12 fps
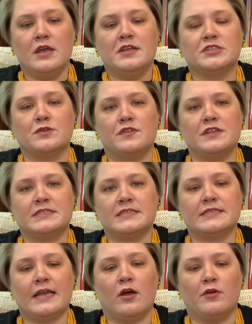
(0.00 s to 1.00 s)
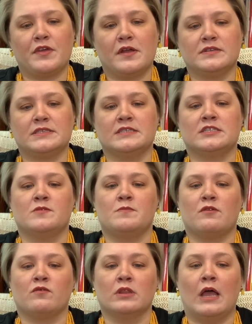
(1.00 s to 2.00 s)
So this is a healthcare system
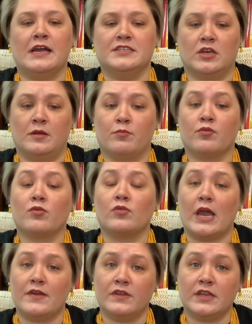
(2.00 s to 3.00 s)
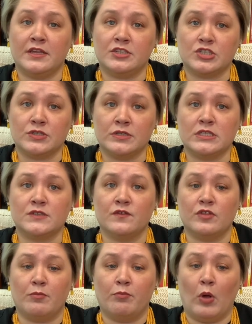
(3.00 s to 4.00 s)
that relies on private insurance for
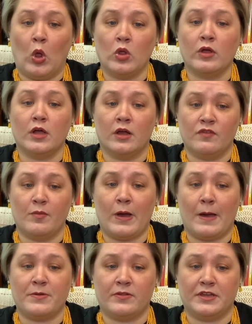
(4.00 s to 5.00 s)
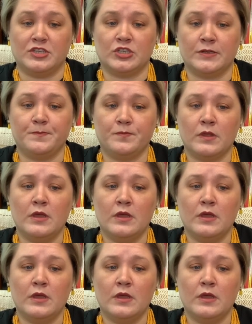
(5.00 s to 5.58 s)
the bulk of the population.